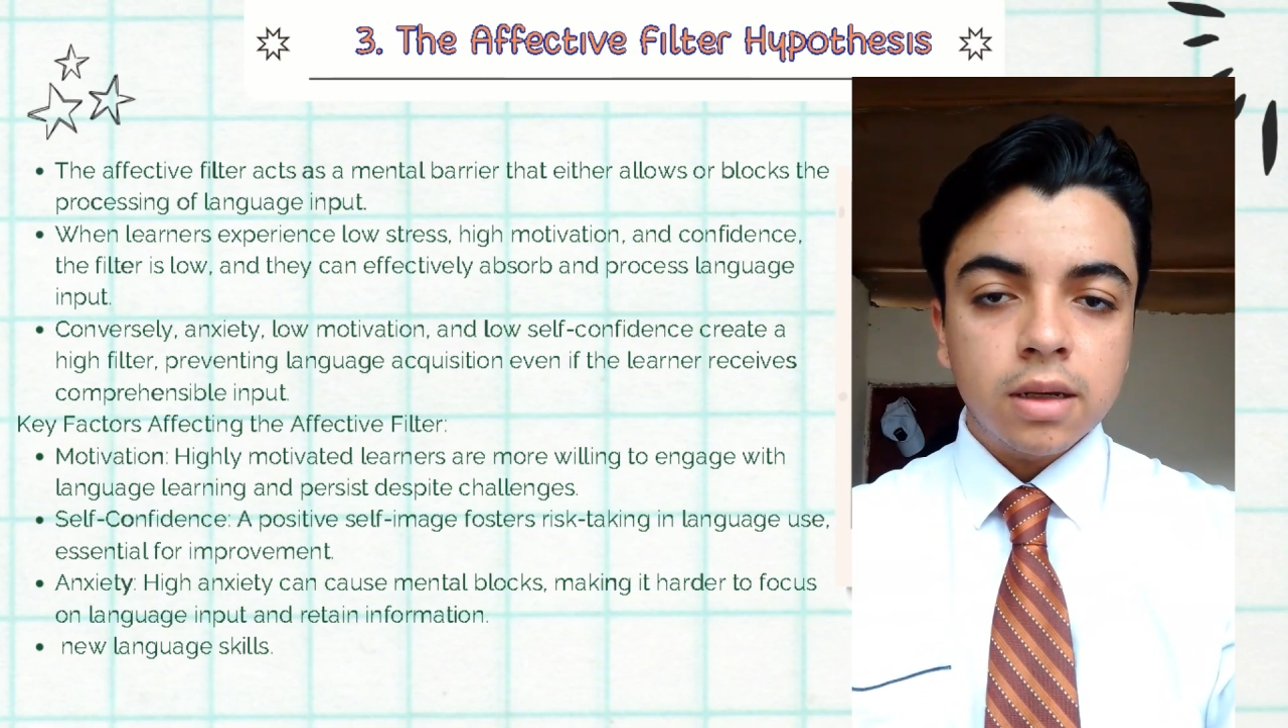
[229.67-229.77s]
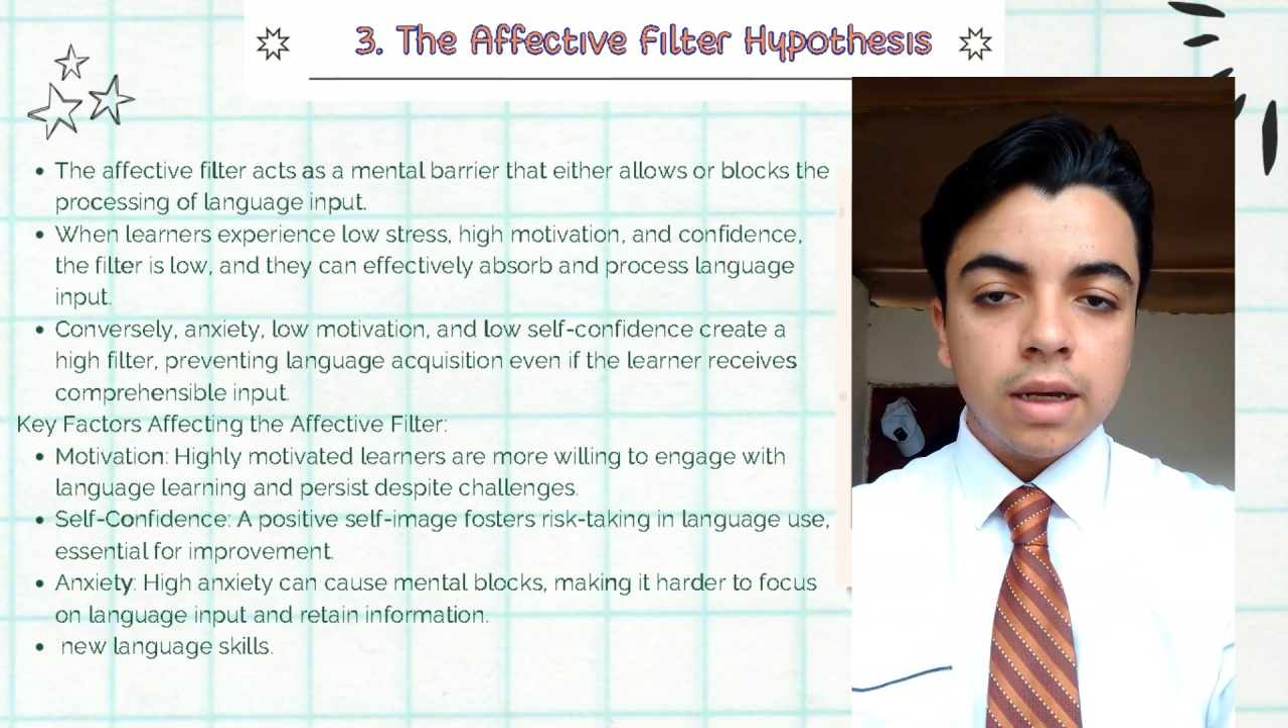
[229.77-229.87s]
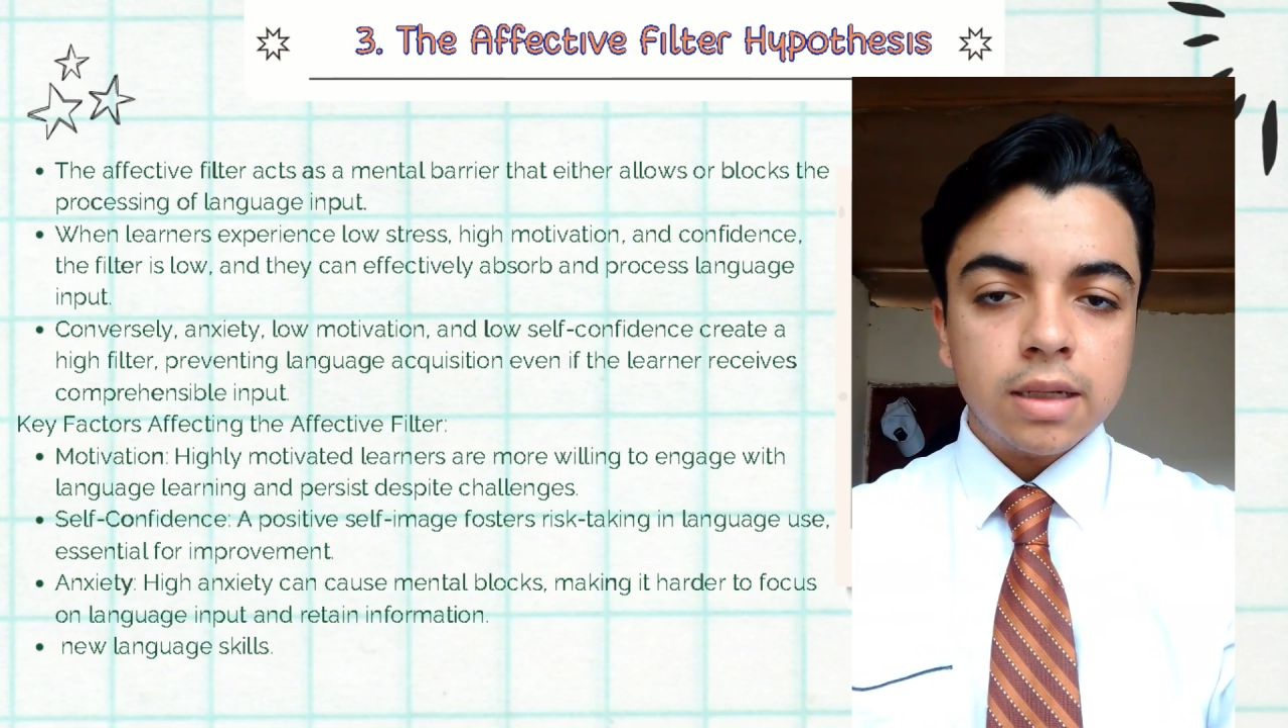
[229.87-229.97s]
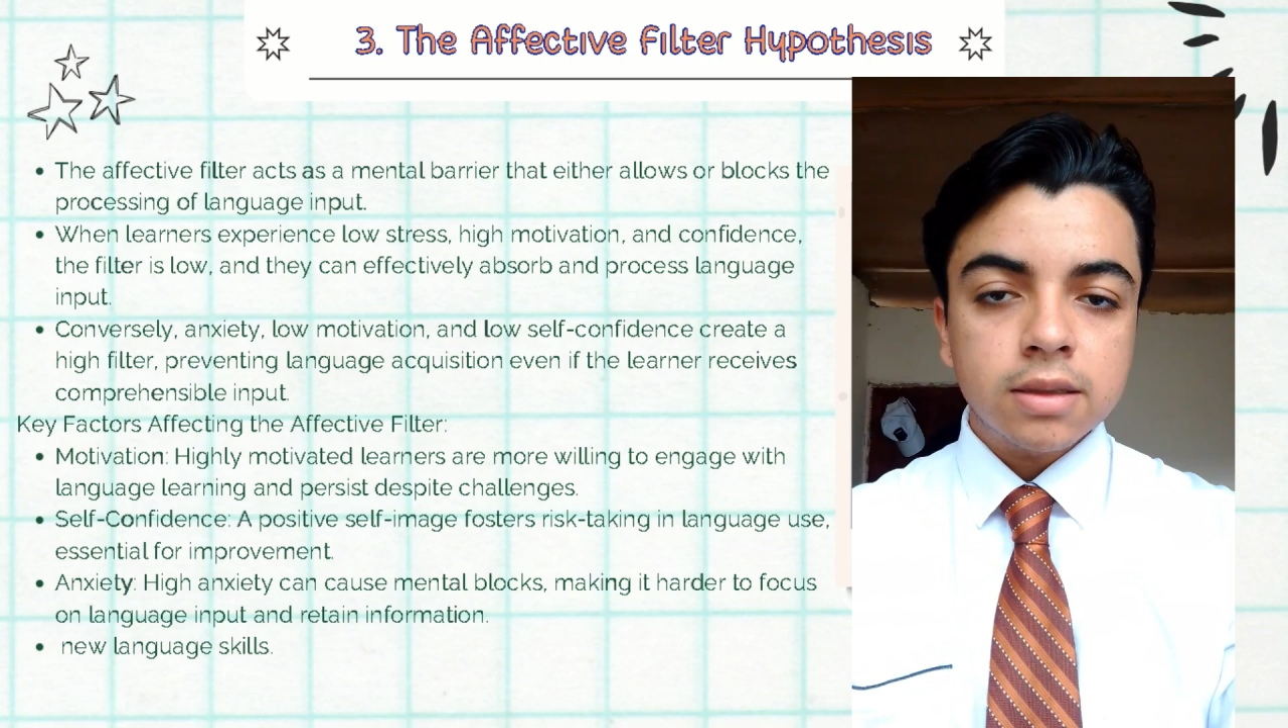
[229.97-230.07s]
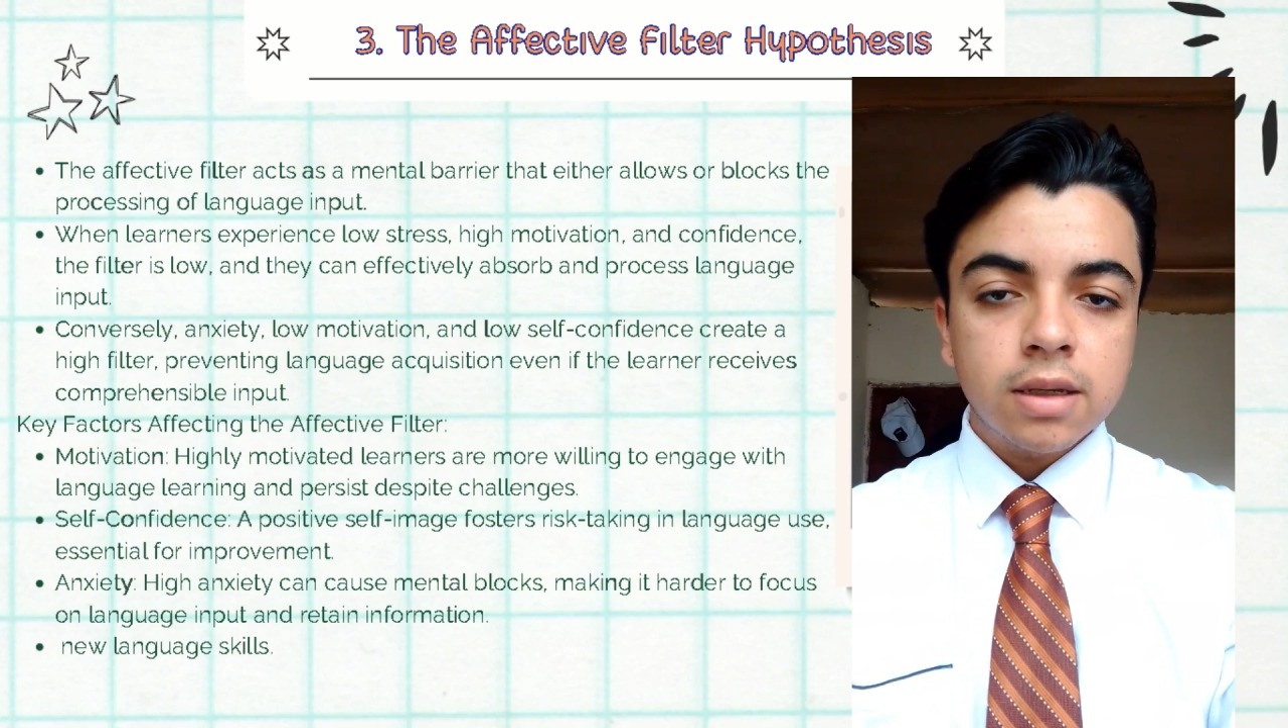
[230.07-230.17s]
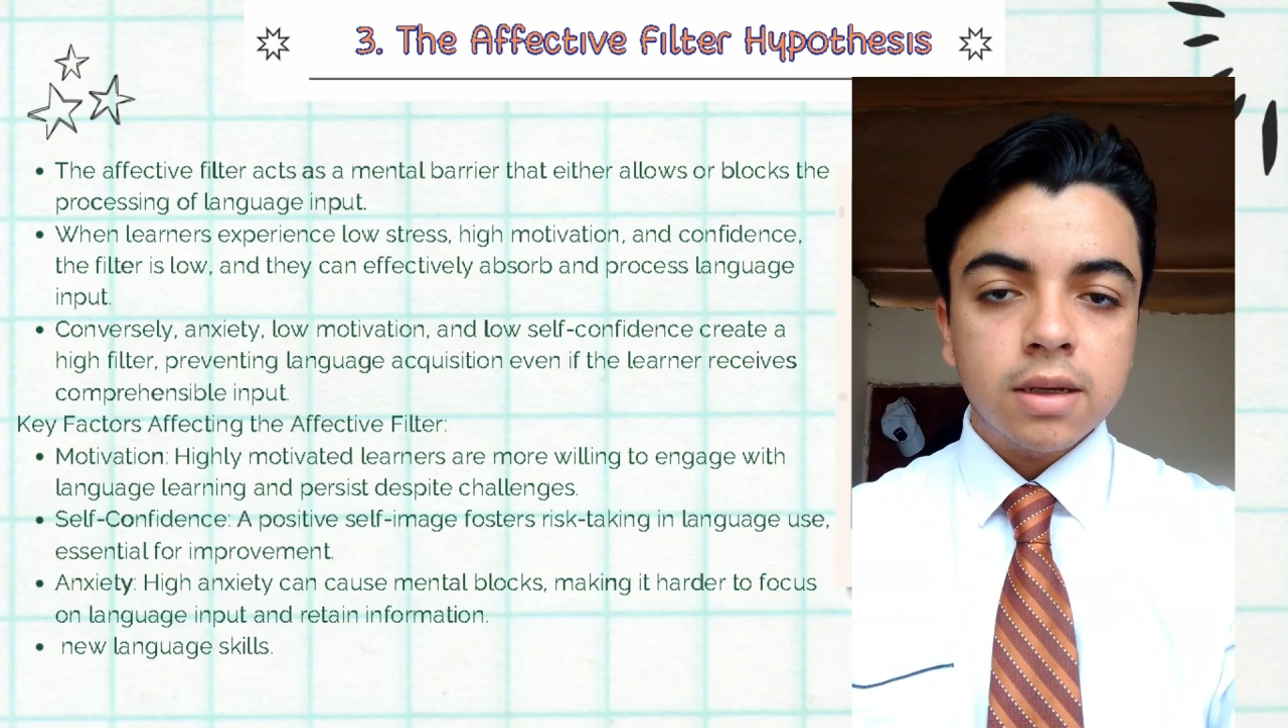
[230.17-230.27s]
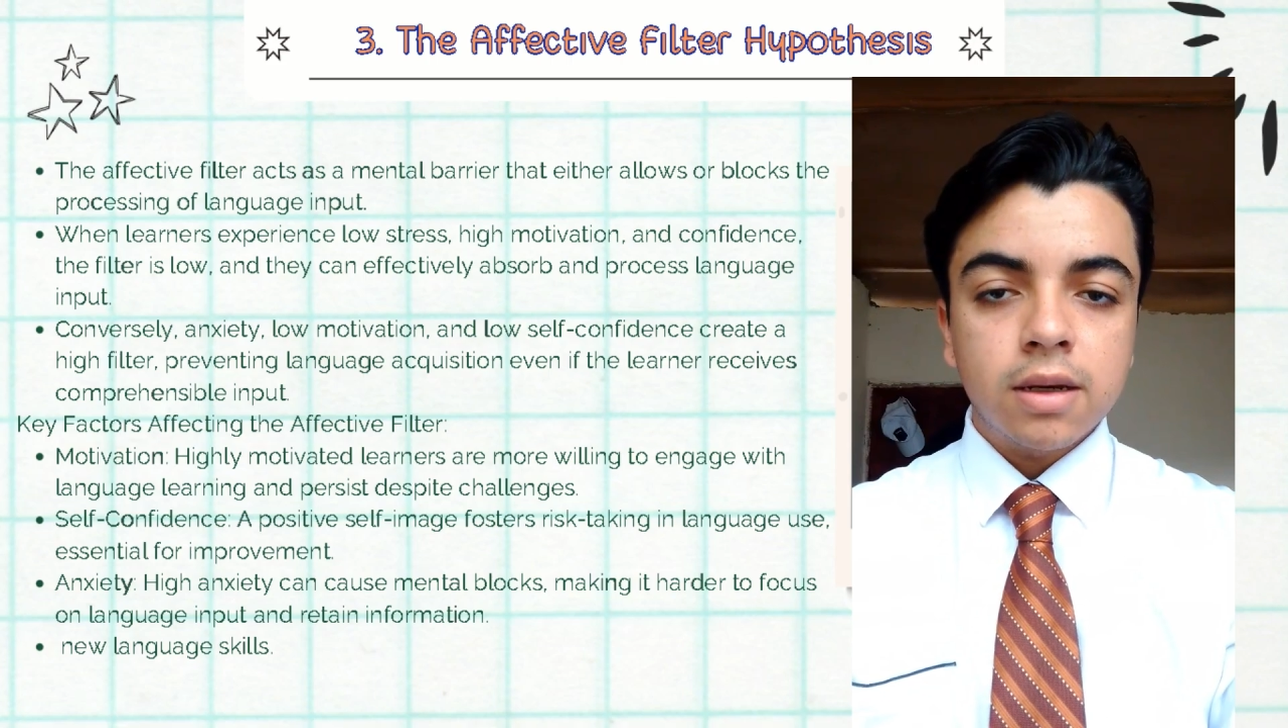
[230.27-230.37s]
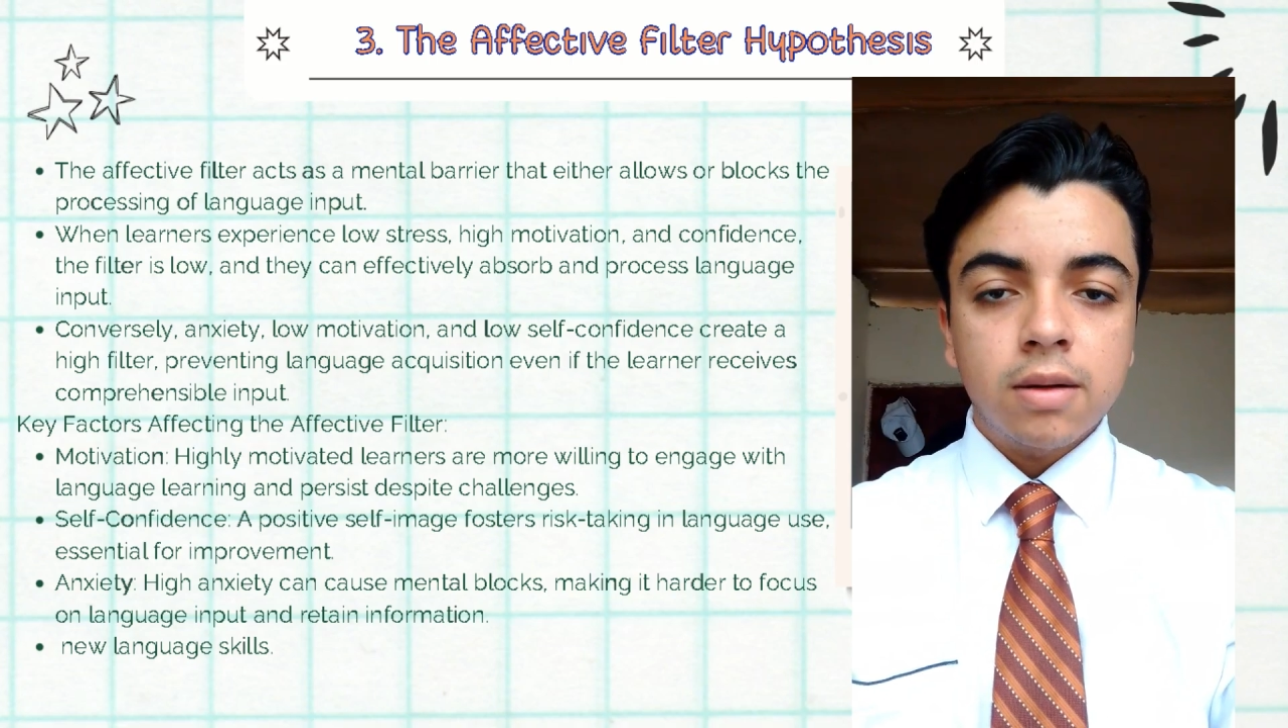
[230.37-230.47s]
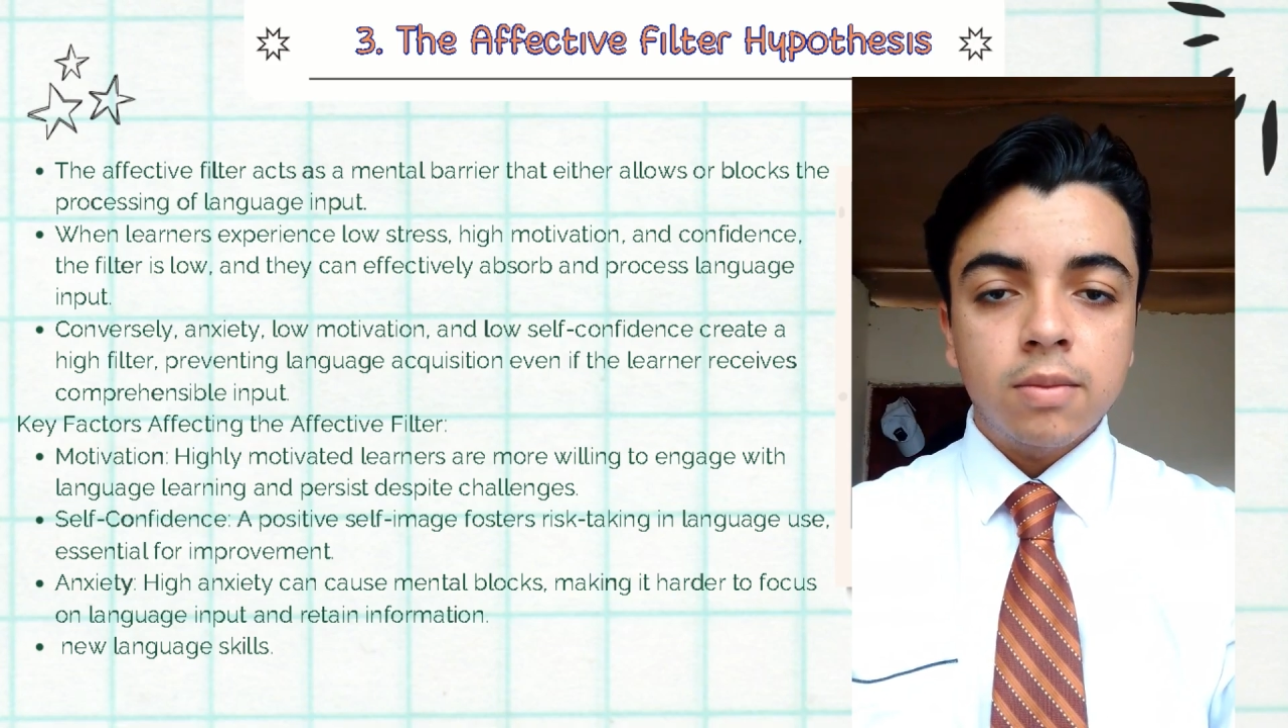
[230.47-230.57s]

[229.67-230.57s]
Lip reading: as a